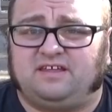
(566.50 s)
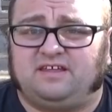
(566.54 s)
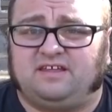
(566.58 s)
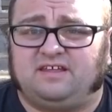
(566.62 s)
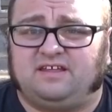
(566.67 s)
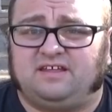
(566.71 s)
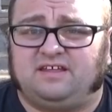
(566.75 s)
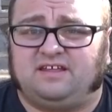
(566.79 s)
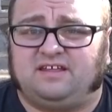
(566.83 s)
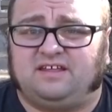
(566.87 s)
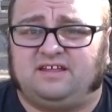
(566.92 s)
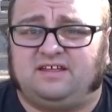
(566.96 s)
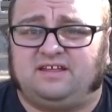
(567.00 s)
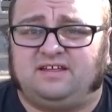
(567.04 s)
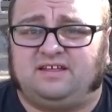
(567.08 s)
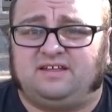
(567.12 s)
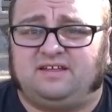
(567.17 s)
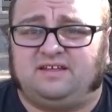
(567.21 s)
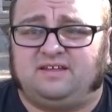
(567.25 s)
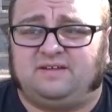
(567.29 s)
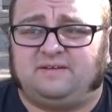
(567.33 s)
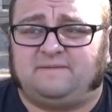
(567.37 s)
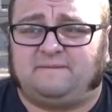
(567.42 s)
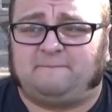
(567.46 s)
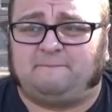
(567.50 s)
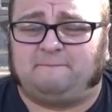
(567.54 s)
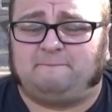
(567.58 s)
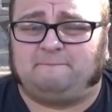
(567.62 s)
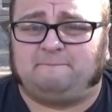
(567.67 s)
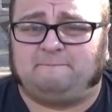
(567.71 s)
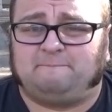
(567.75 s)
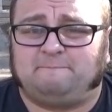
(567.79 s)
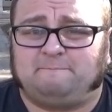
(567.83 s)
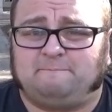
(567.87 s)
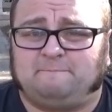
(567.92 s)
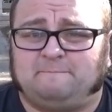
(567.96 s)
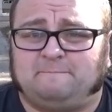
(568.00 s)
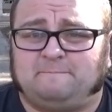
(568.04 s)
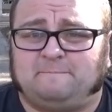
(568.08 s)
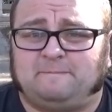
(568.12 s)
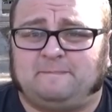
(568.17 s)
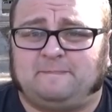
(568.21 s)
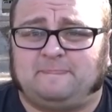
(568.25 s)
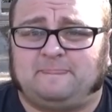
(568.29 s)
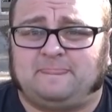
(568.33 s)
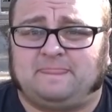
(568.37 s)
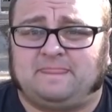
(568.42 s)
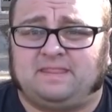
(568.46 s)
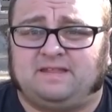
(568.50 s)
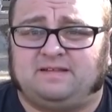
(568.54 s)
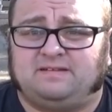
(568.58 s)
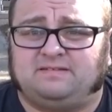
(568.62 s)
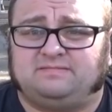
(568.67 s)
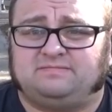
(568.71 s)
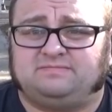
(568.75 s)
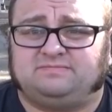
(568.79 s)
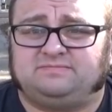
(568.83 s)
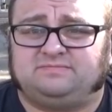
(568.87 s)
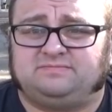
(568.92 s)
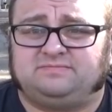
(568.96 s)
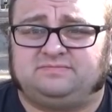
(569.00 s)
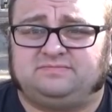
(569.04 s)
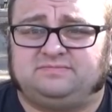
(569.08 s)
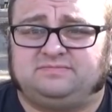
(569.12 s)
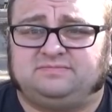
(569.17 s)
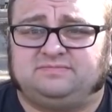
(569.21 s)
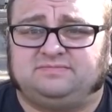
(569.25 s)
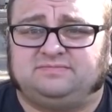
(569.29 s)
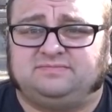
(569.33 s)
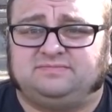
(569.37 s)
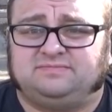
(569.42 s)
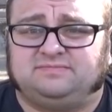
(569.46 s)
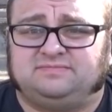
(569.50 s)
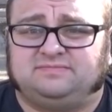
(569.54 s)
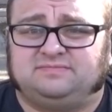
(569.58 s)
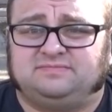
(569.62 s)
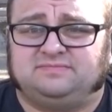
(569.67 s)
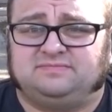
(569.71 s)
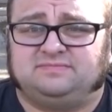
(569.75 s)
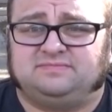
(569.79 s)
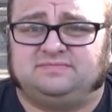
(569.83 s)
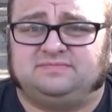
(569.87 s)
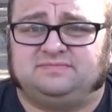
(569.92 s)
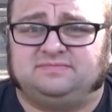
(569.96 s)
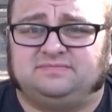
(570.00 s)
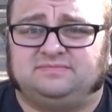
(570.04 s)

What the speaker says: (not speaking)